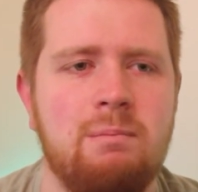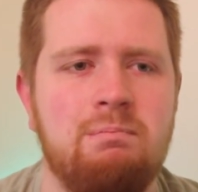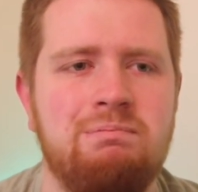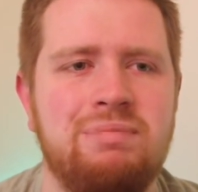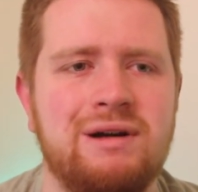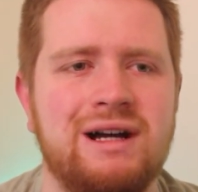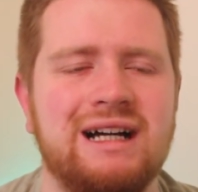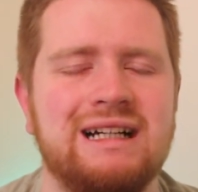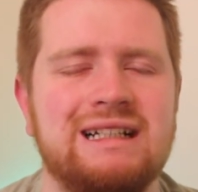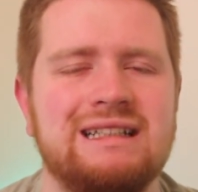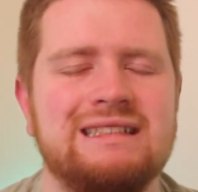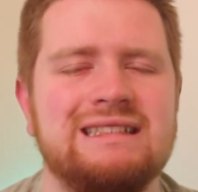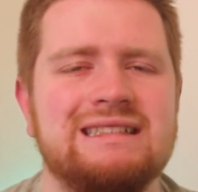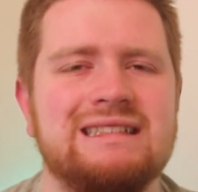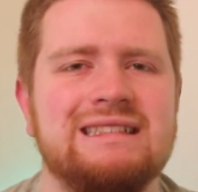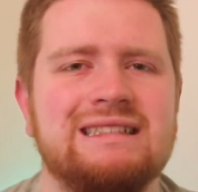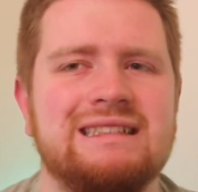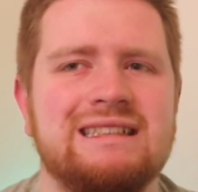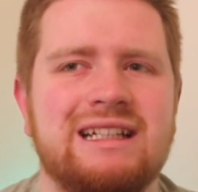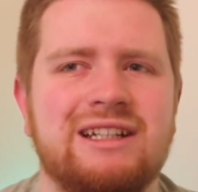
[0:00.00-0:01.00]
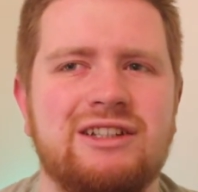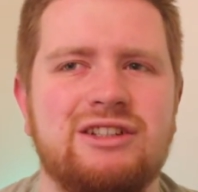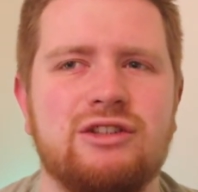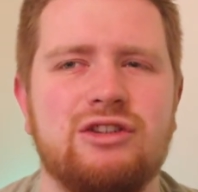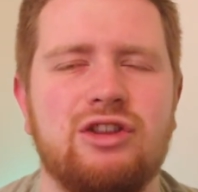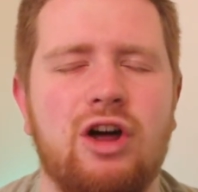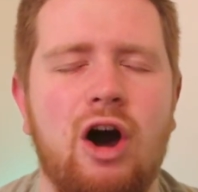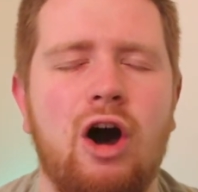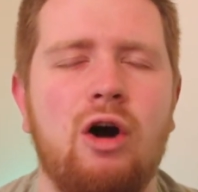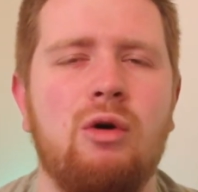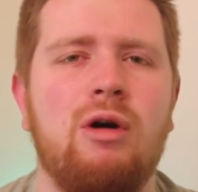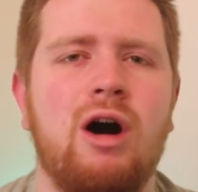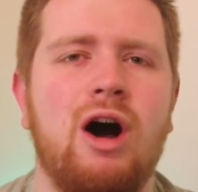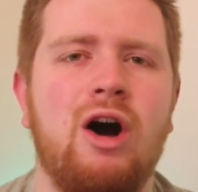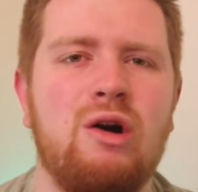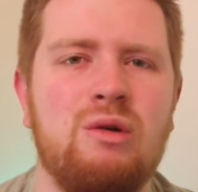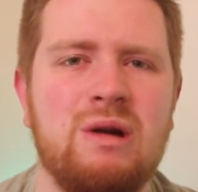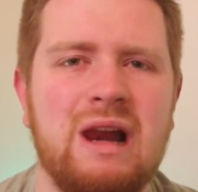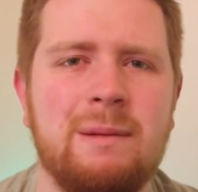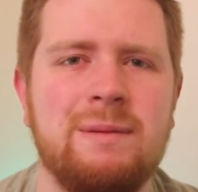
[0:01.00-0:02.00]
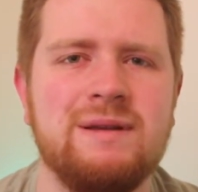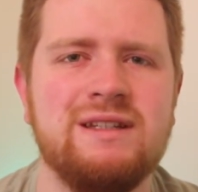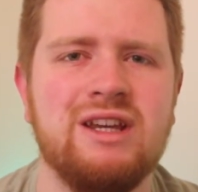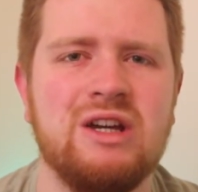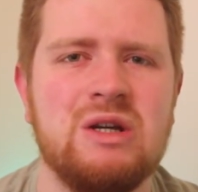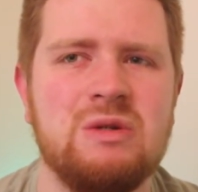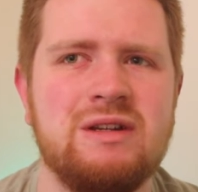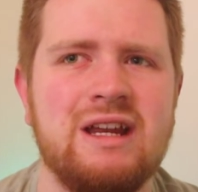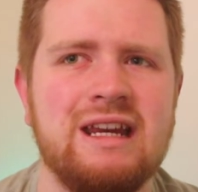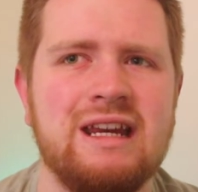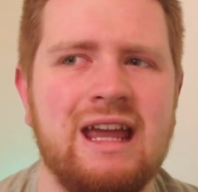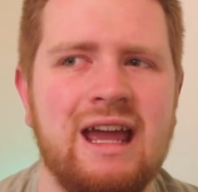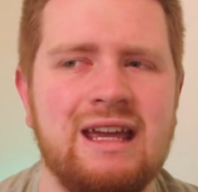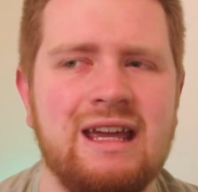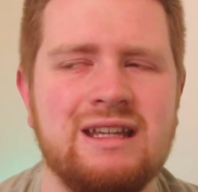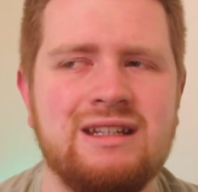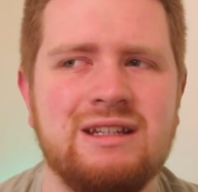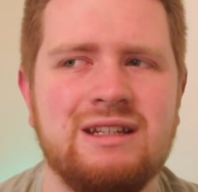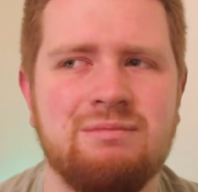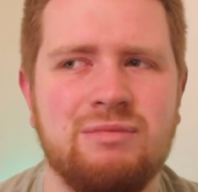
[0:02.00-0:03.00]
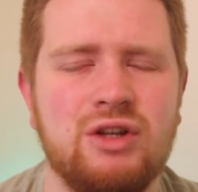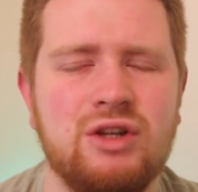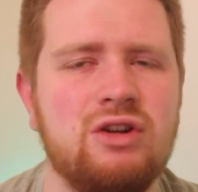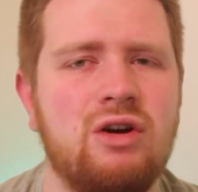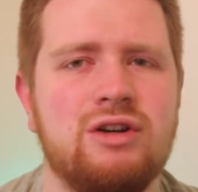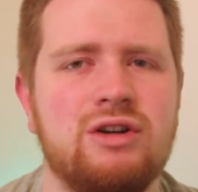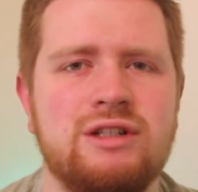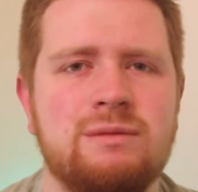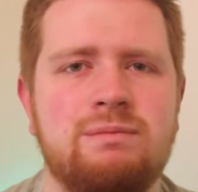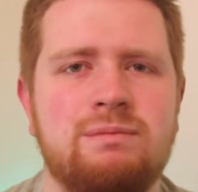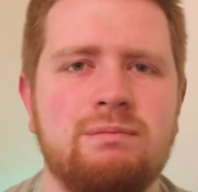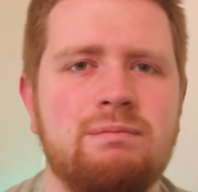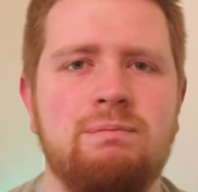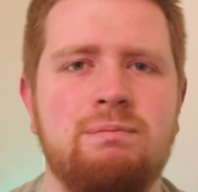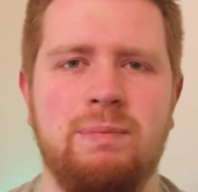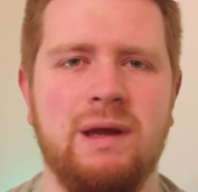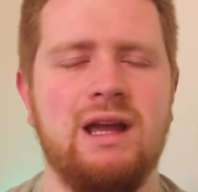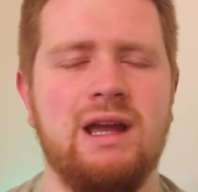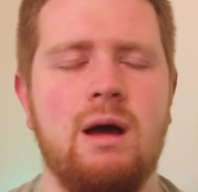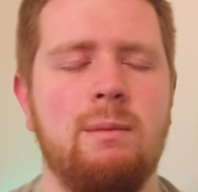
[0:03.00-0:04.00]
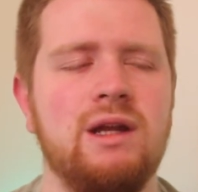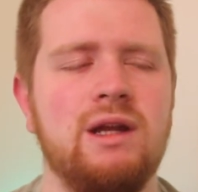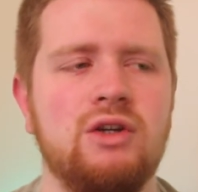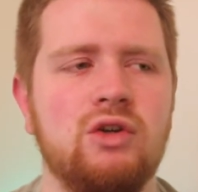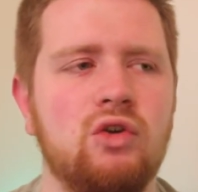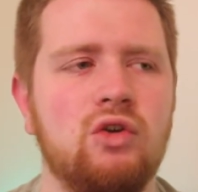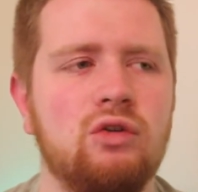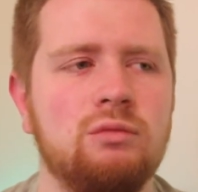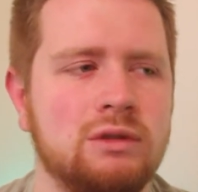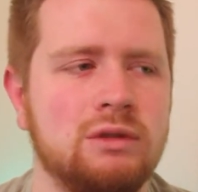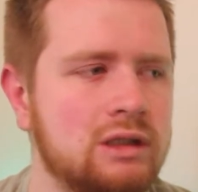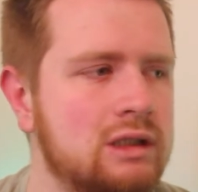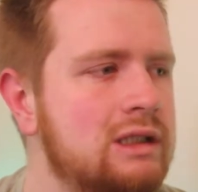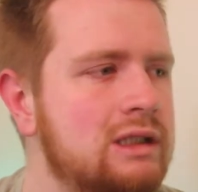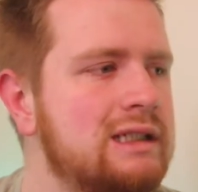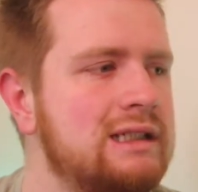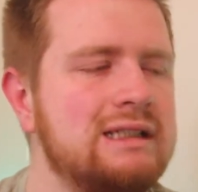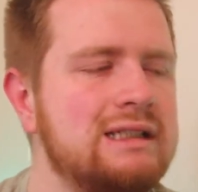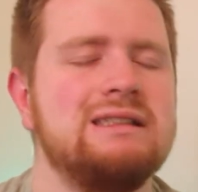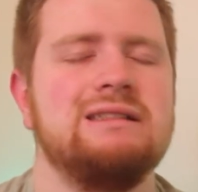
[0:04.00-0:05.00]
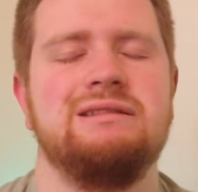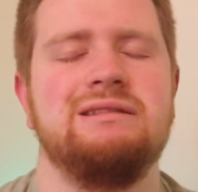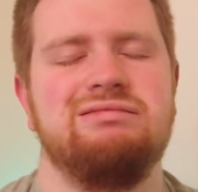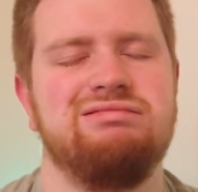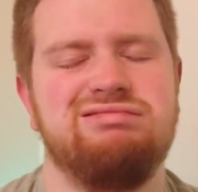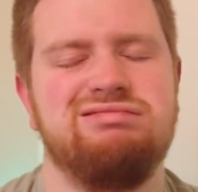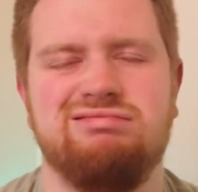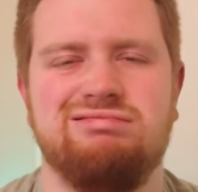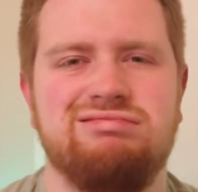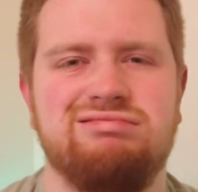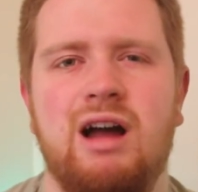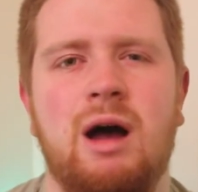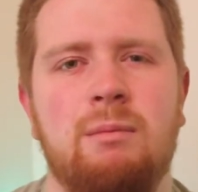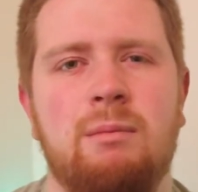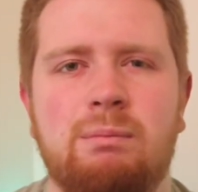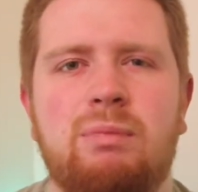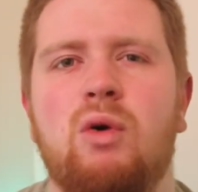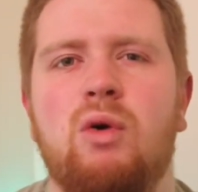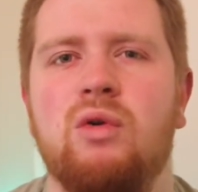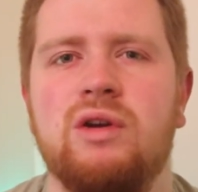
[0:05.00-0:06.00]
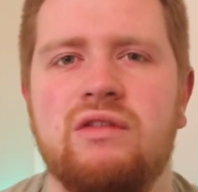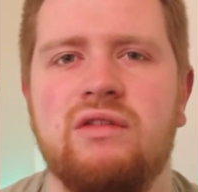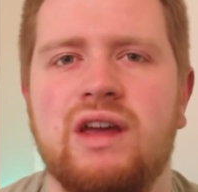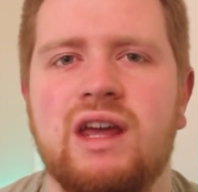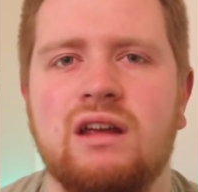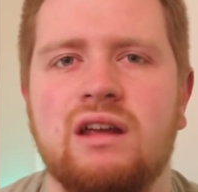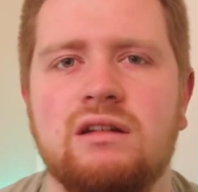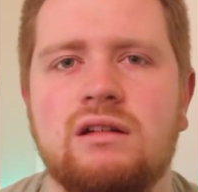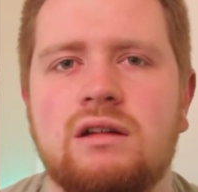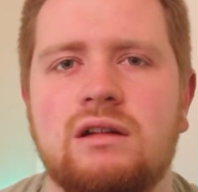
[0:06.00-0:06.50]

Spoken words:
but the whole episode dedicated to the Doctor becoming normal, I'm bored of it.